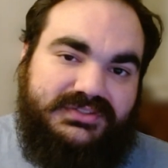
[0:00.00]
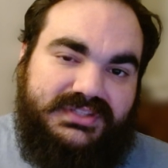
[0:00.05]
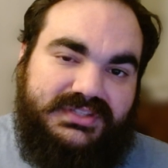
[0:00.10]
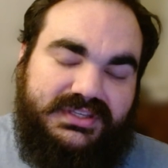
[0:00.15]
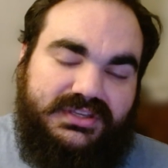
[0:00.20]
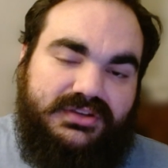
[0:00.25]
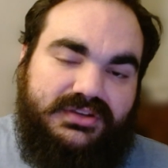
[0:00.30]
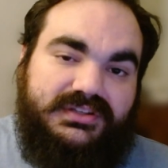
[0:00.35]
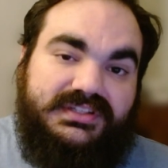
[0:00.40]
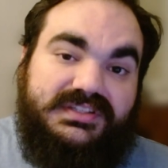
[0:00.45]

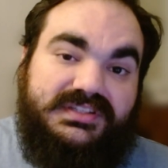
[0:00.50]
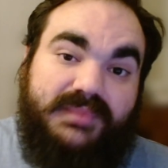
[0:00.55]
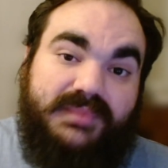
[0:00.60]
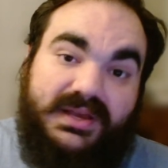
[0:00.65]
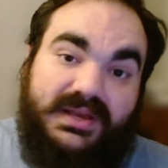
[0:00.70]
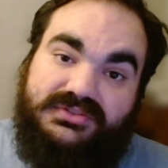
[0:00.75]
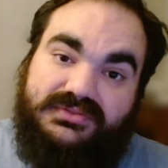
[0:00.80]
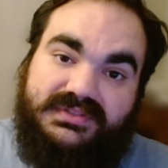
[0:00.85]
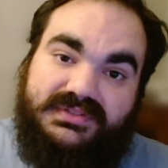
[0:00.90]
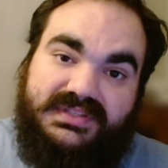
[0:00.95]
security
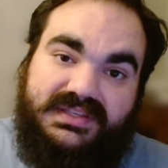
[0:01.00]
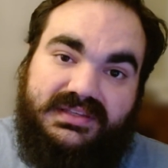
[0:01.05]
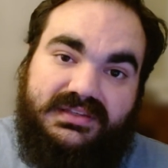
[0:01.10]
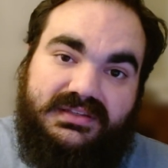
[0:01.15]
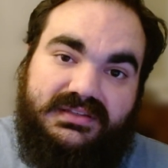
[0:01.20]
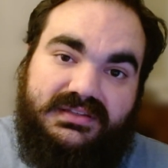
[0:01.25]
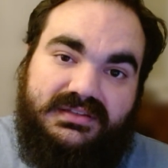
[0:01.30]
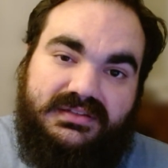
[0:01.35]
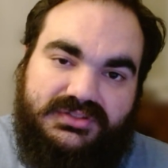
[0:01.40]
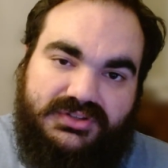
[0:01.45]

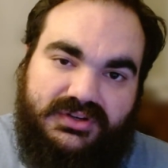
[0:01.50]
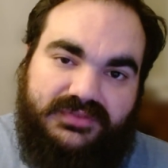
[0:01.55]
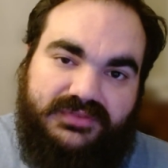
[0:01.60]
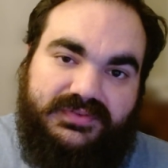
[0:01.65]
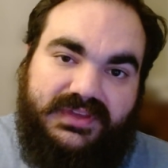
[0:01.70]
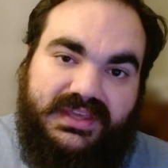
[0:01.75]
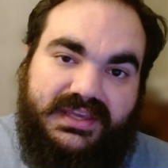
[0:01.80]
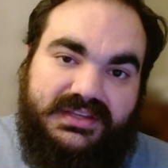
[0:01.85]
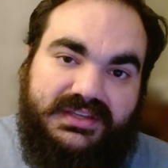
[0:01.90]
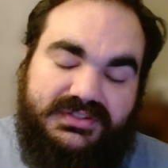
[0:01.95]
specialty
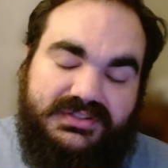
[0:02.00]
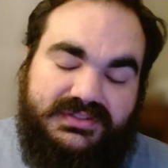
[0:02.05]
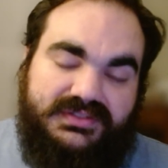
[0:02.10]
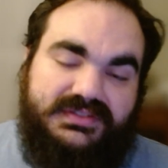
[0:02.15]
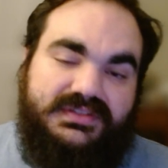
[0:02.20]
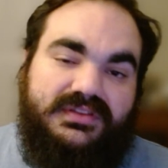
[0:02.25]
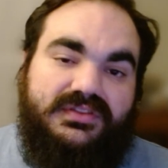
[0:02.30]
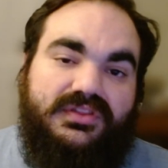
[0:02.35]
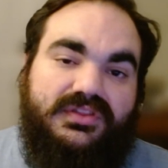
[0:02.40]
certifications.